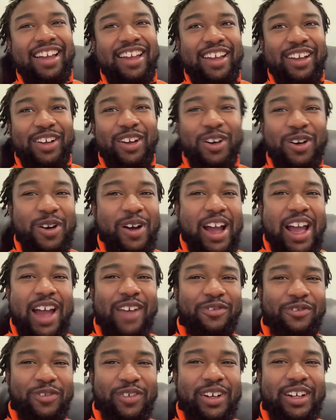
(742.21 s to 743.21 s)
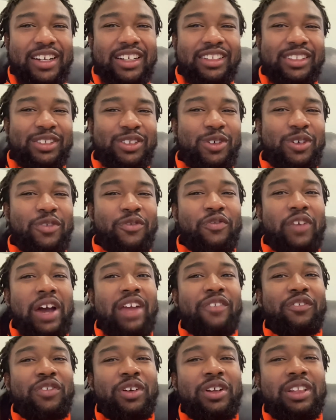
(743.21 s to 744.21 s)
go have fun, do
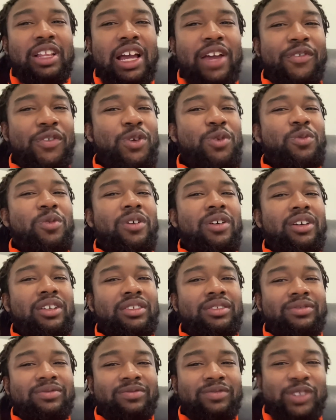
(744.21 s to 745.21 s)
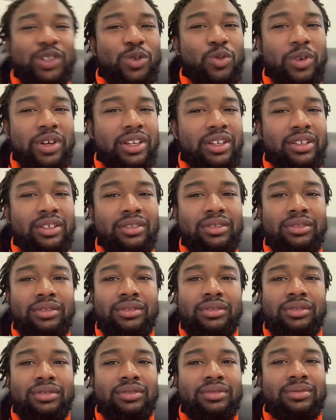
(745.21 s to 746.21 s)
fight for the life you want, win,
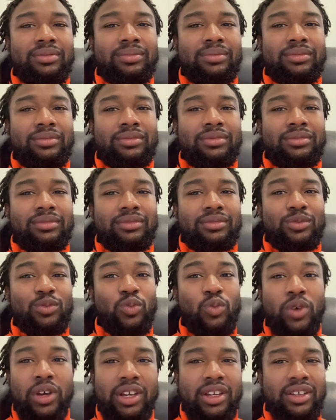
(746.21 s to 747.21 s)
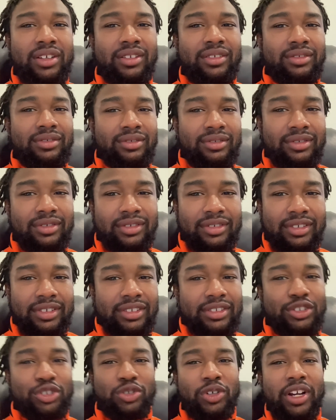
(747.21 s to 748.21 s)
win,
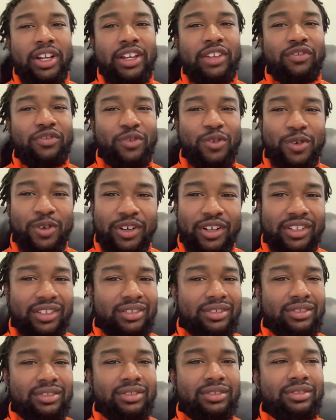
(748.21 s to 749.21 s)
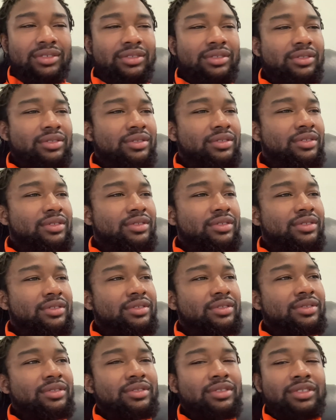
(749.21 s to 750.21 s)
train for it,
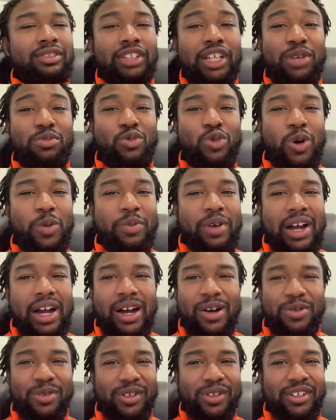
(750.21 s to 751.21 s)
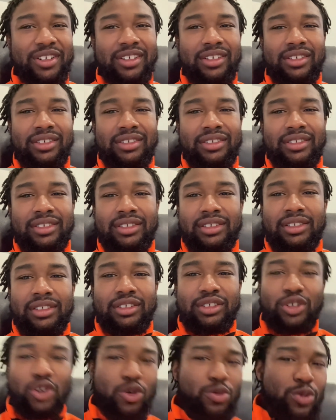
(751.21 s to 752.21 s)
get more power,
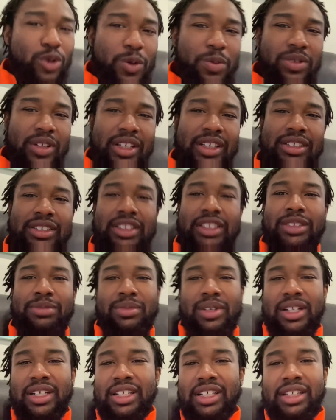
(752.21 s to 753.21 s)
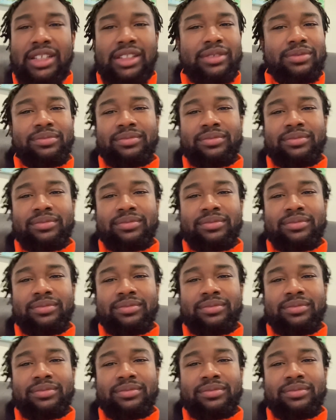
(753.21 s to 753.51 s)
go more places, money,